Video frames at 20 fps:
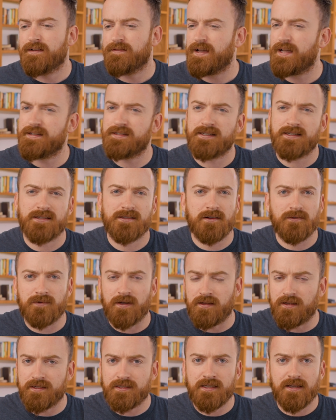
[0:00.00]
I've had distant
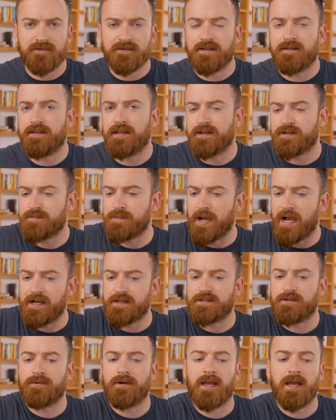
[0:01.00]
relatives and things
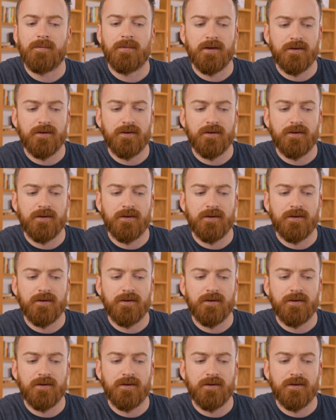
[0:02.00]
pass away,